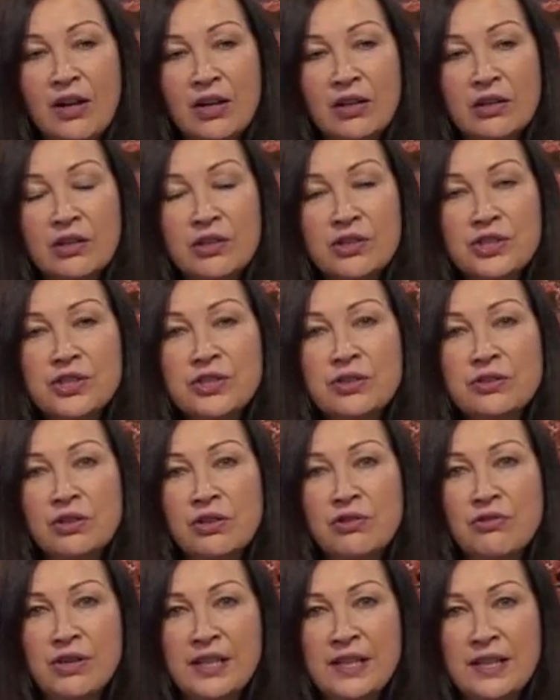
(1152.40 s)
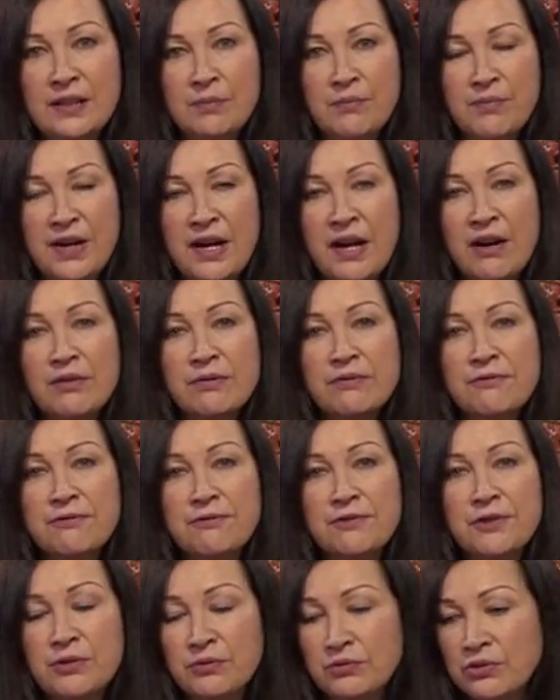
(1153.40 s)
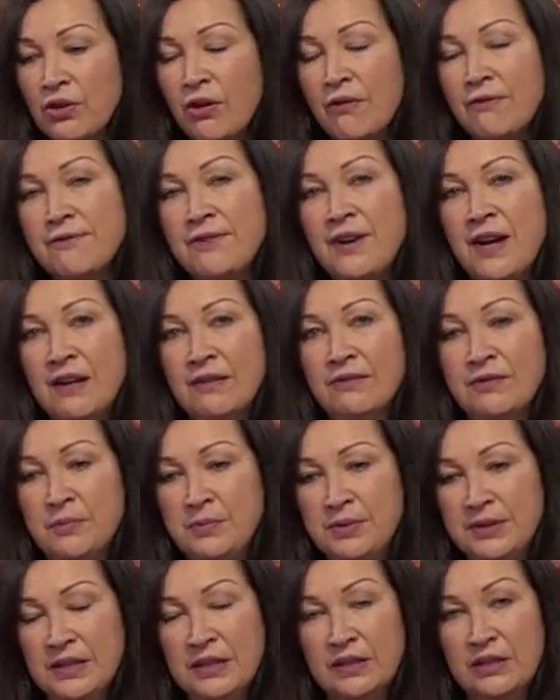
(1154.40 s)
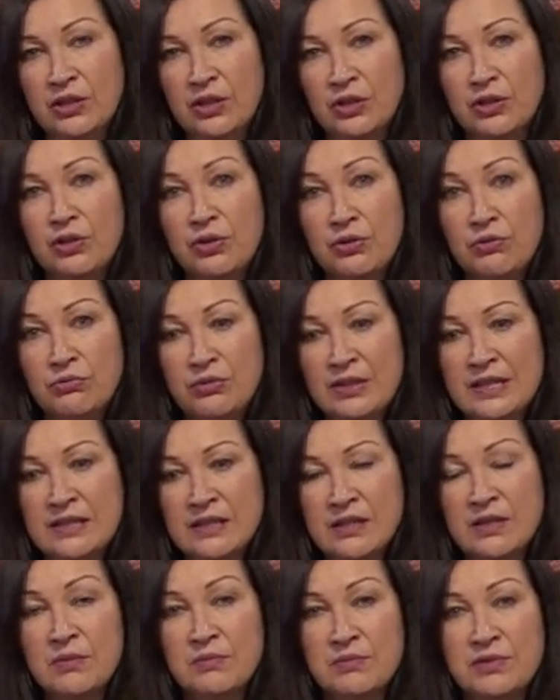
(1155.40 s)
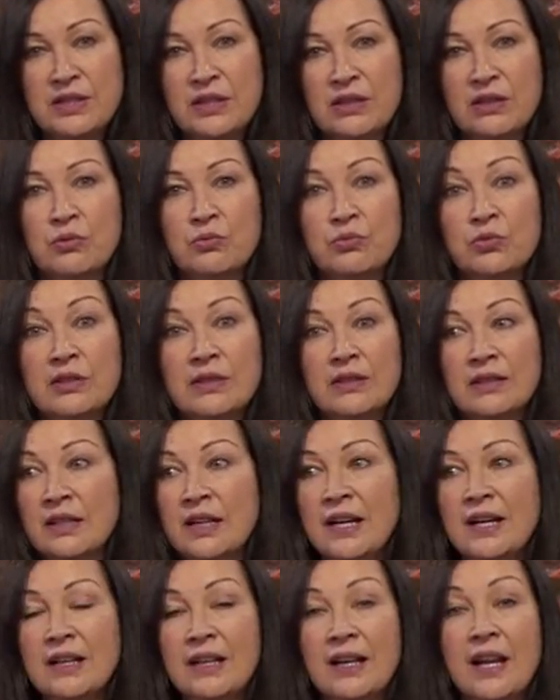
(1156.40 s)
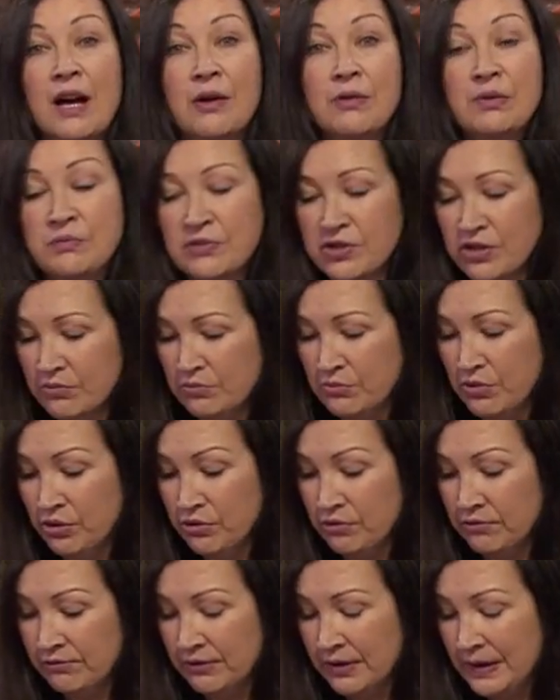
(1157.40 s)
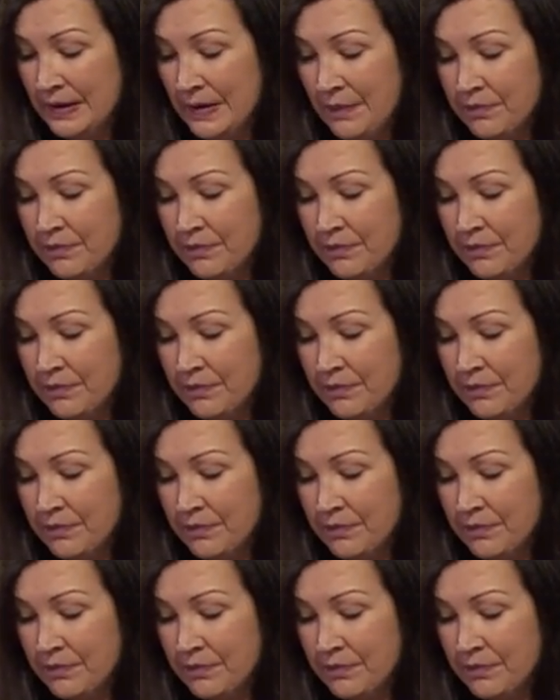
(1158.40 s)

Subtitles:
Lush and green, bearing fruit, not forever being cocooned in something that wouldn't allow him to move.